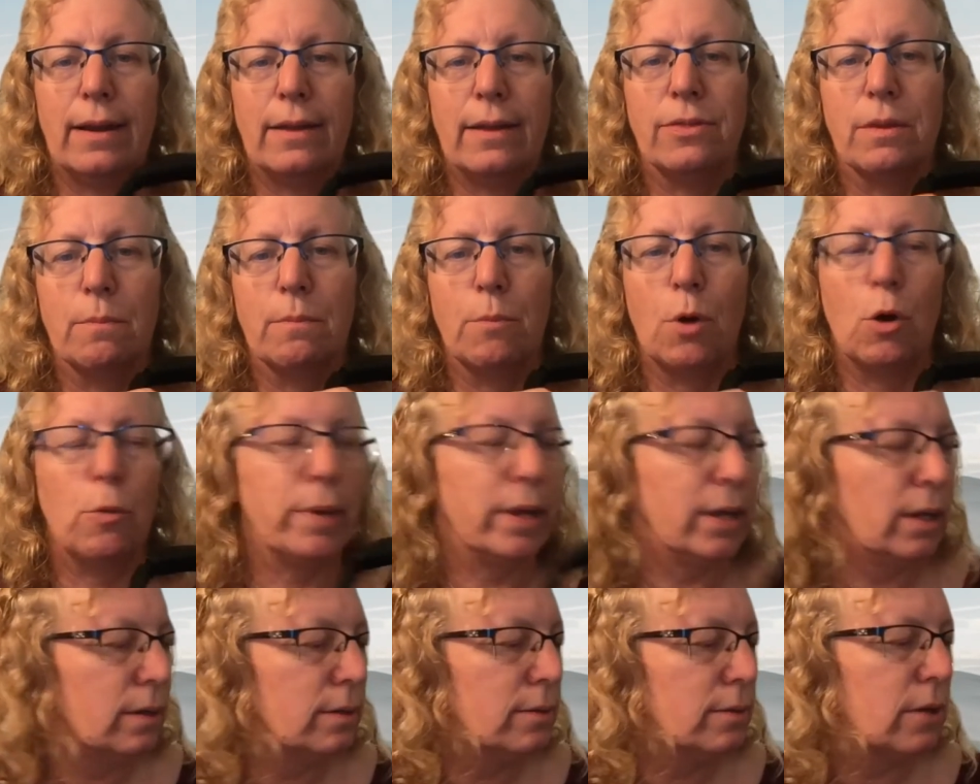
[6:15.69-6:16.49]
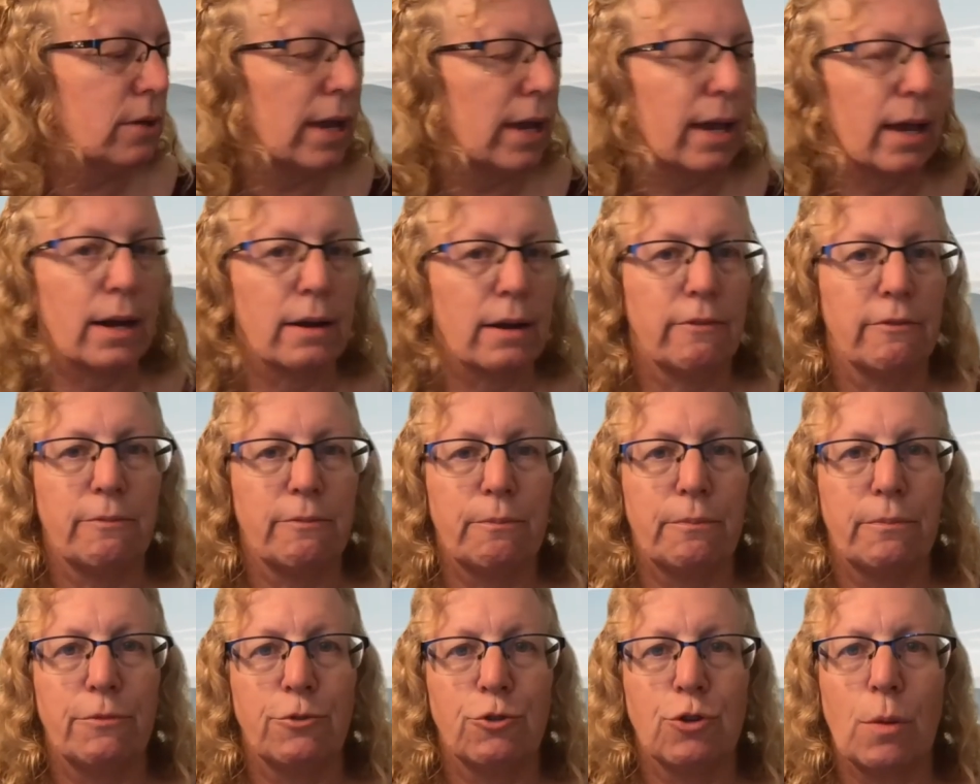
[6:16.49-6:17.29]
at the moment, so I got to
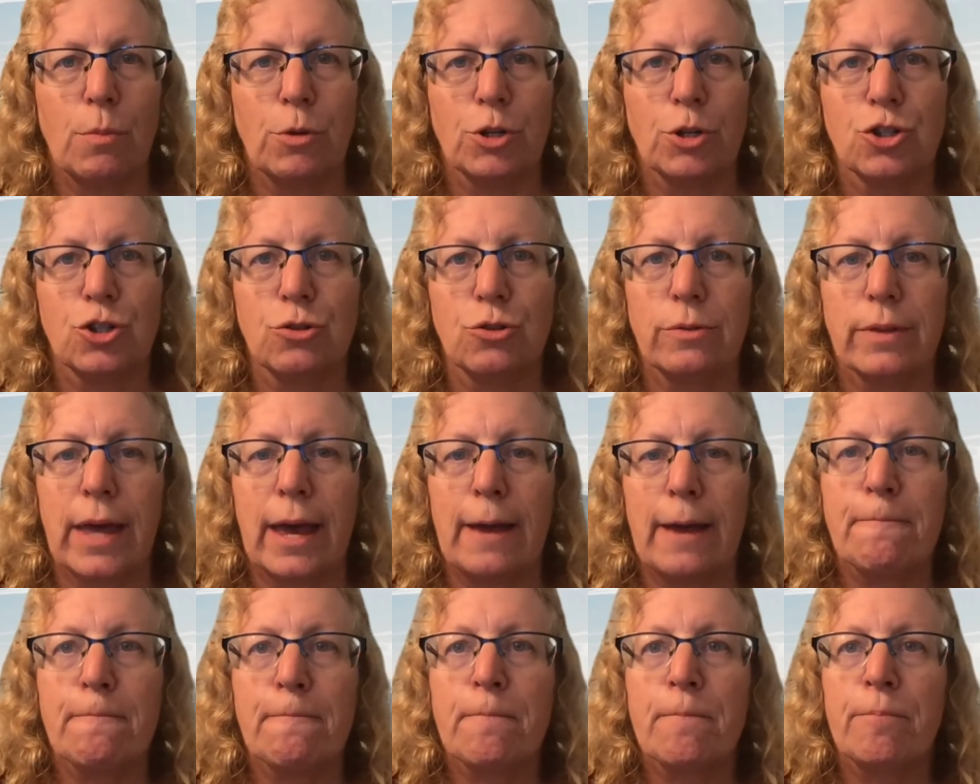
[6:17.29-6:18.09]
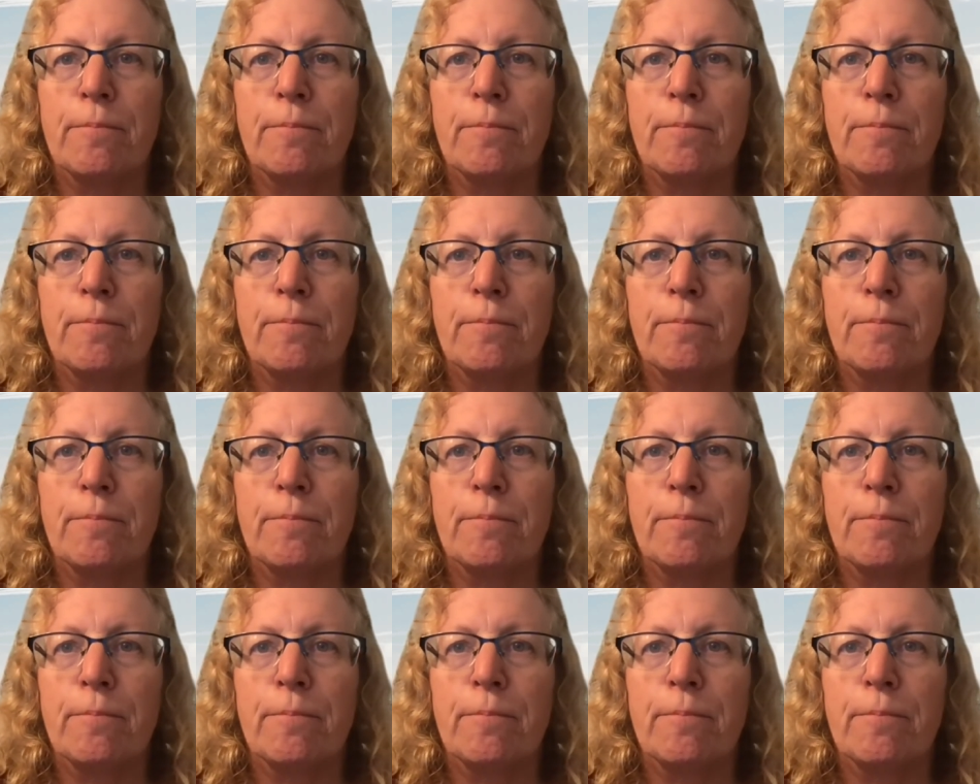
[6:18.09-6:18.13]
troubleshoot that,